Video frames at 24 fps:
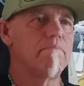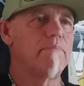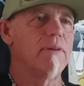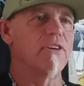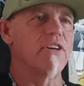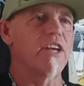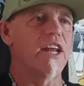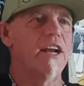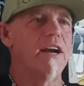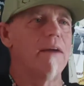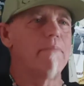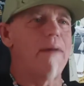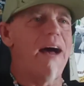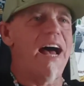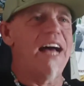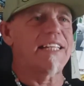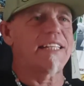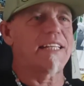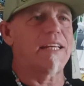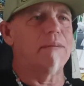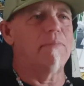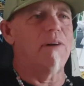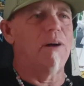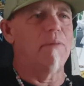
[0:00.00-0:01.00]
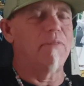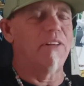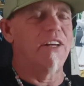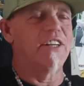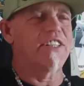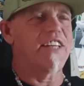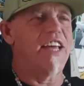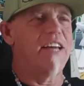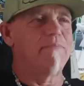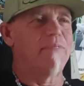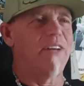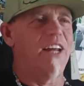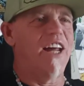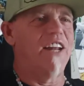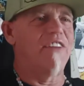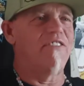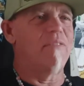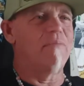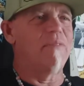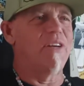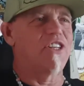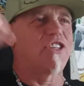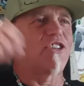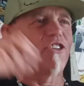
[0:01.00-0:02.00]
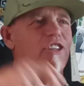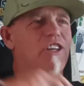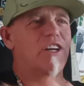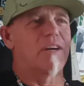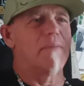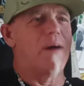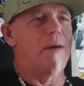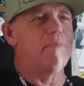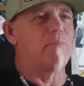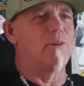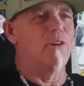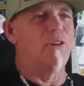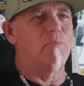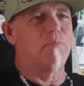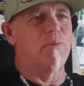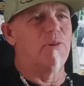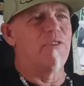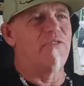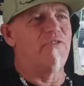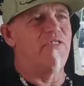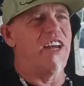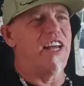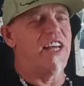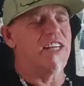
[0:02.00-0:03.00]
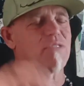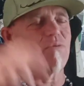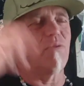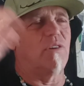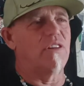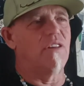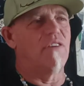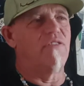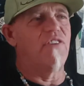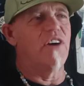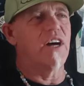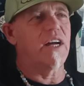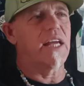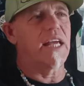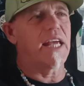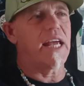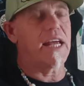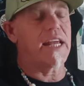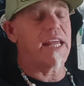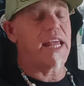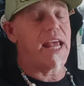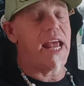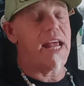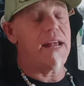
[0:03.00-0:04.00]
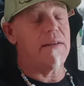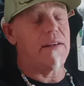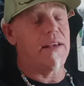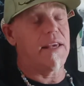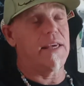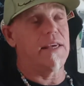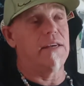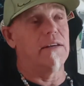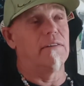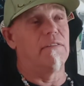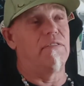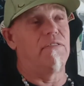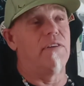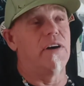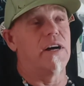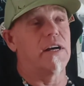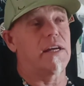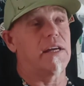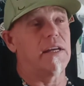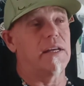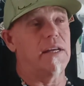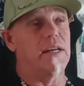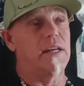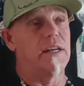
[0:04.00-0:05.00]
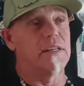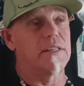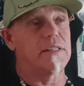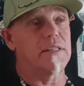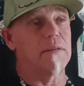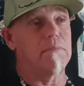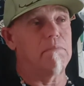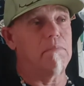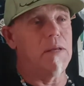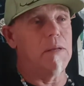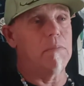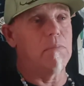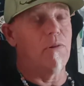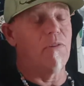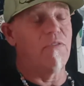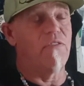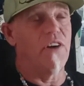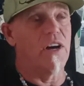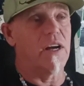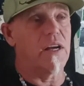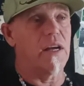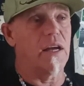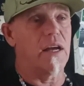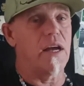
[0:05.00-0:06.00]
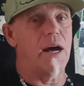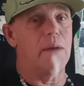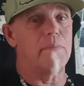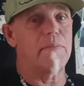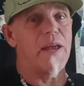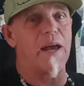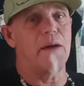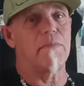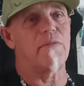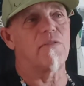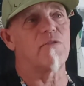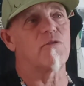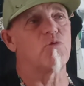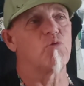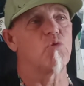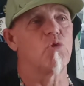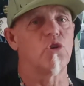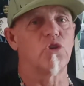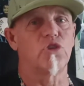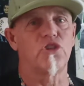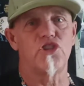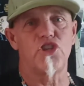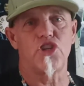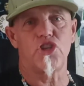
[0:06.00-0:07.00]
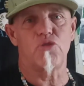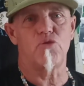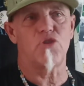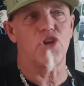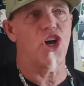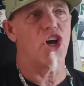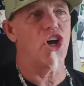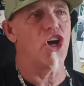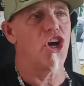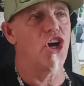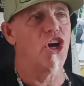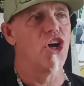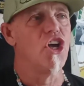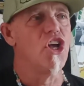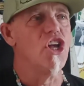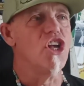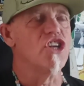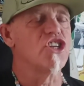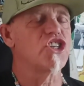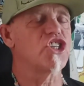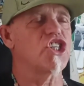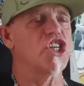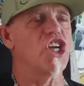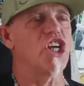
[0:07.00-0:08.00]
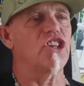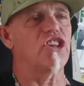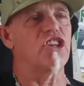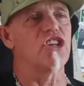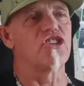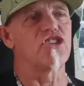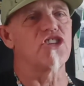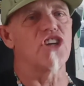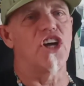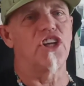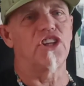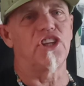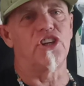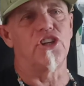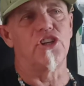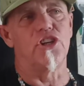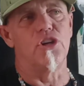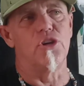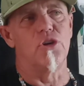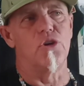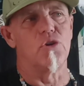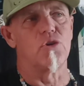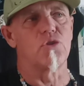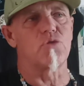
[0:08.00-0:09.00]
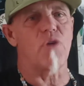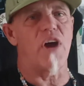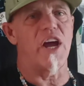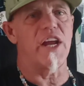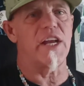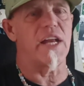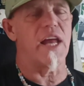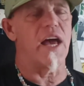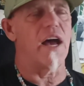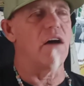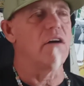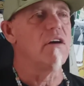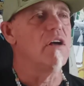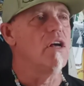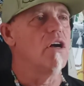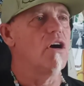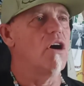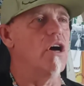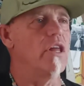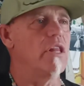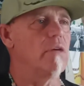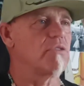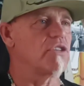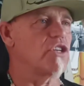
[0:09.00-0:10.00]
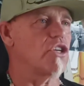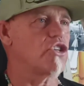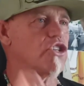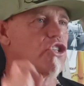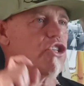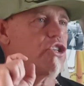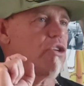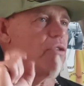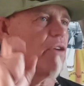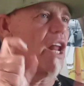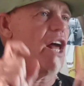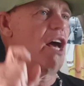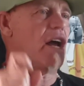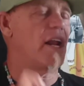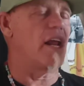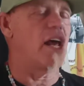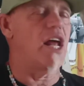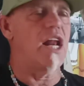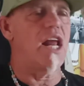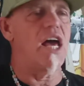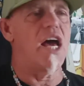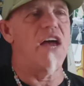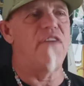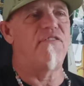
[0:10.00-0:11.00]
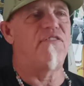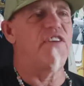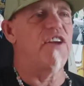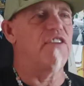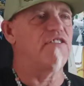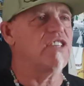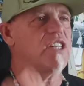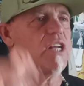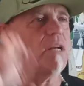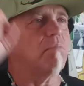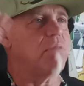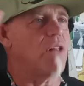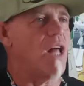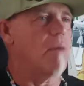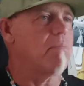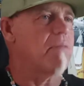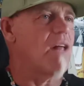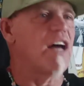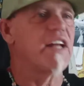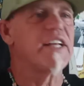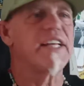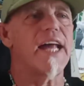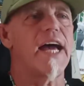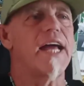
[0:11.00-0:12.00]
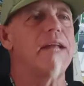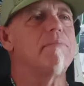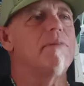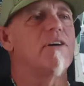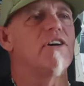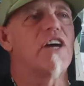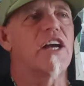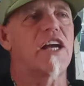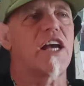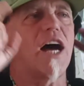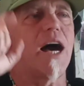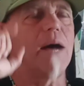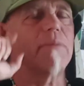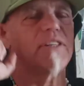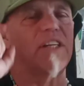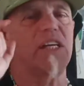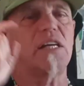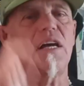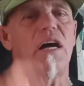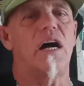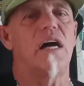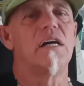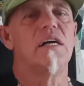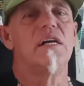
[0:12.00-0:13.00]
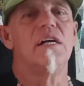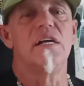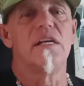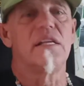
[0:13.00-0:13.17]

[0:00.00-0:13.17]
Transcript: billionaire basketball players. I'm Donovan Mitchell. Look at my bulletproof vest when the fuck kill fucking innocent people fucking cop capital of the world is Utah. Shit that's on the news right now. Oh, there was a shootout on I 15, blah, blah, 9 million cops, Heh.